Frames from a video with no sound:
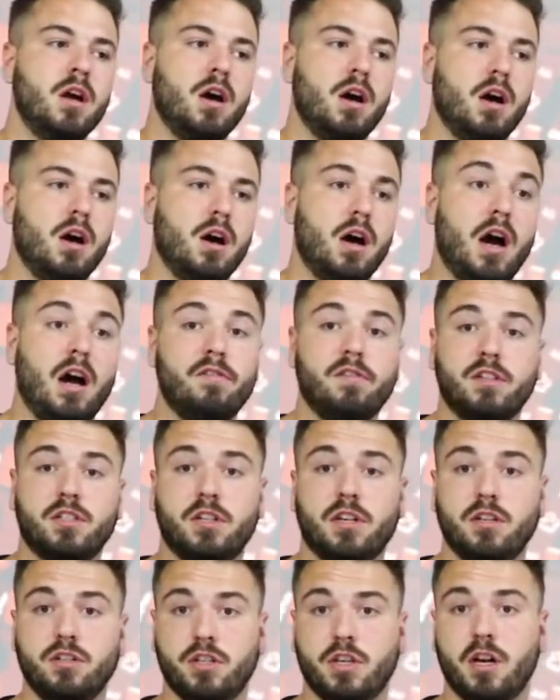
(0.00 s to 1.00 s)

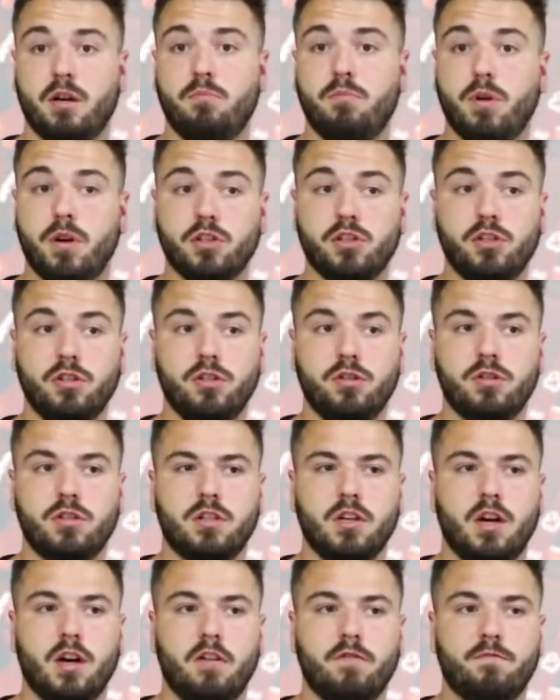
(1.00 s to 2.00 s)
Obviously I just got a bunch of new
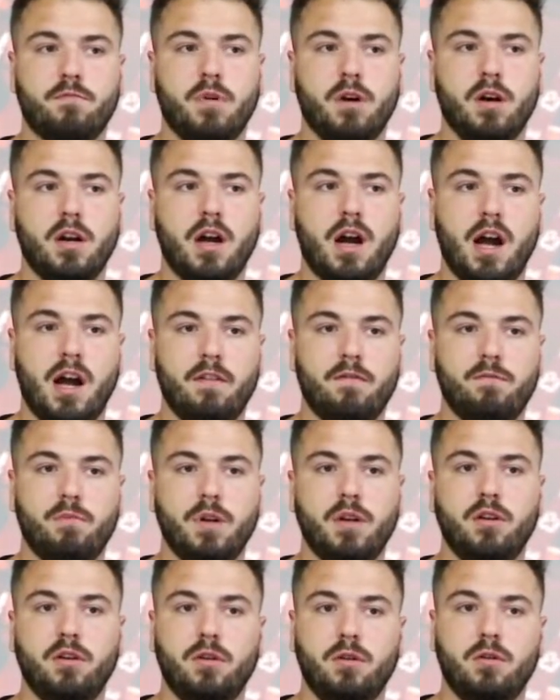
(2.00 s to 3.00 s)
stuff, but I've
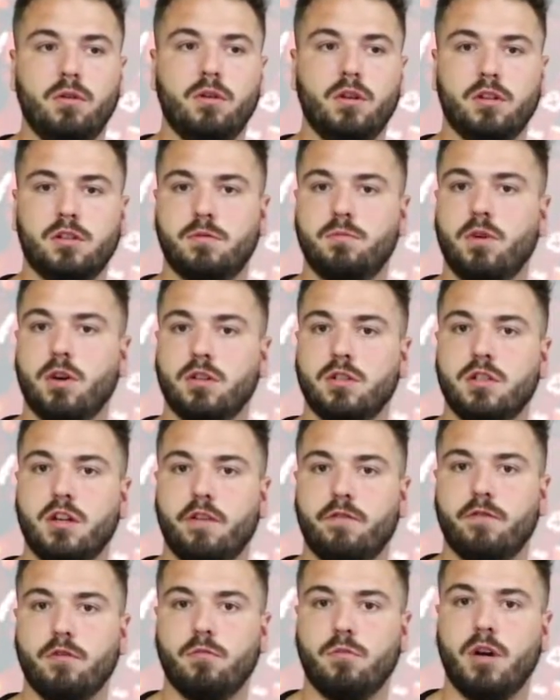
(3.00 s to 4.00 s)
been doing smart
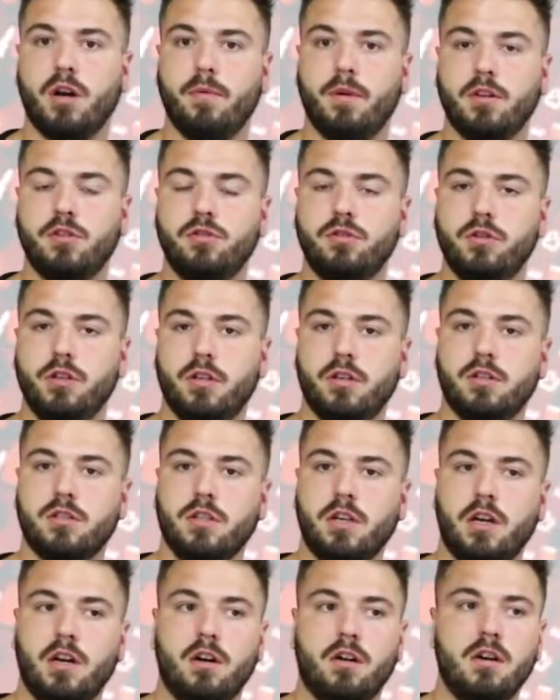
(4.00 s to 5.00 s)
stuff for probably about 2 years
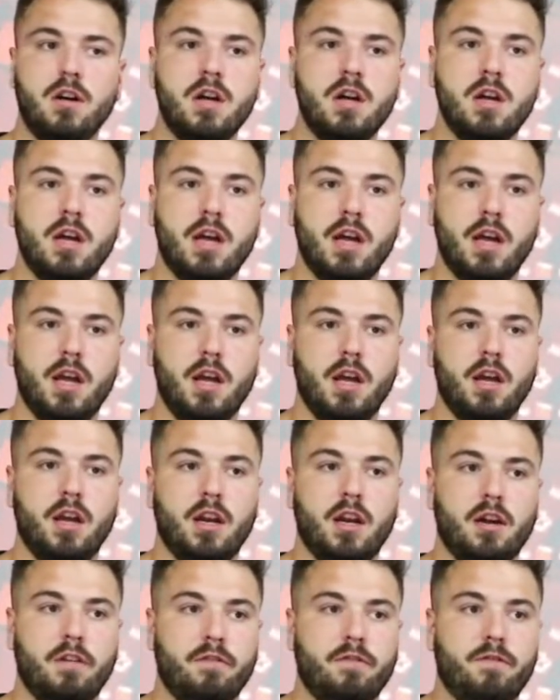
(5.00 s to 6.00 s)
now,
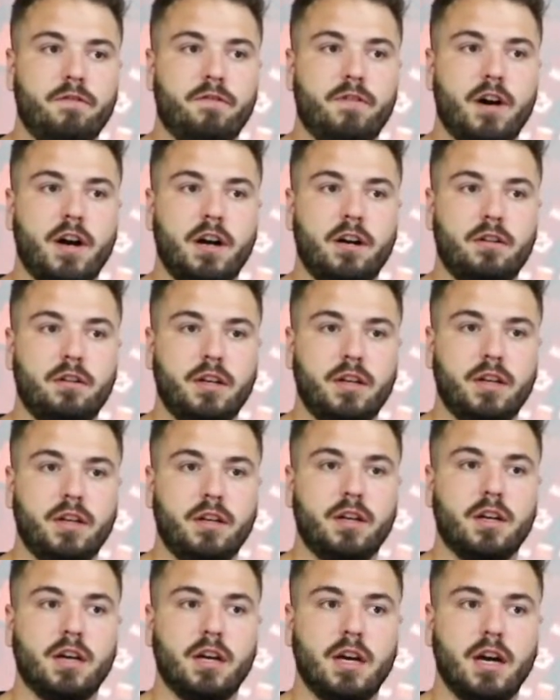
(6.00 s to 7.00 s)
and I've
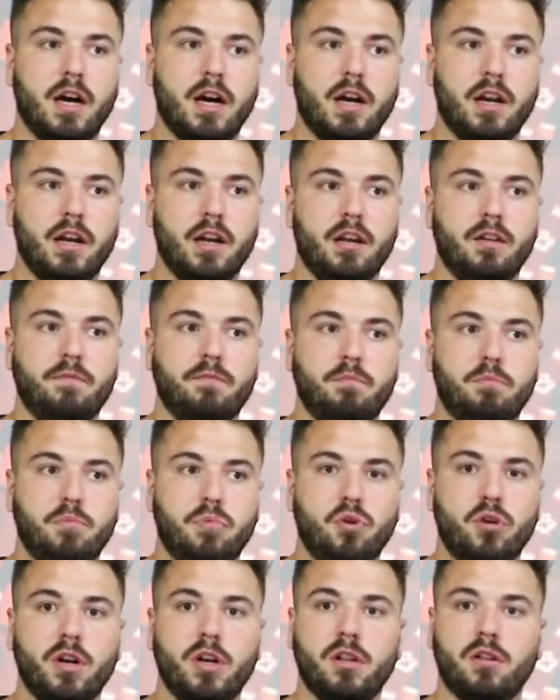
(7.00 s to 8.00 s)
finally got a
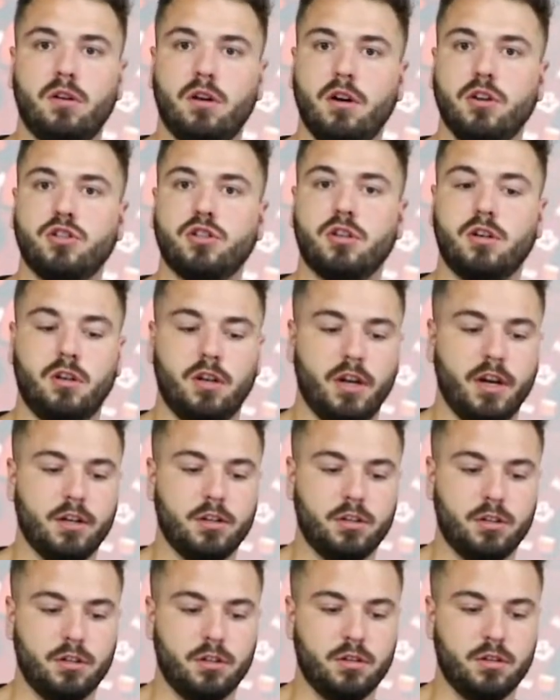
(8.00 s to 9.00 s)
pretty large
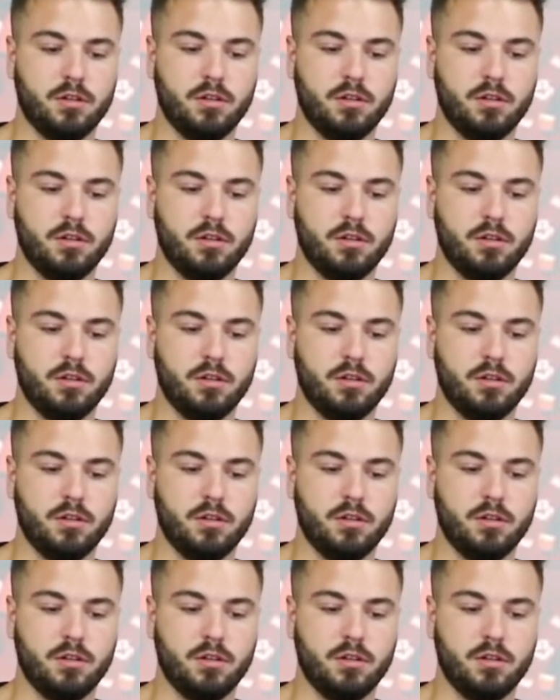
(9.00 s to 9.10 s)
collection.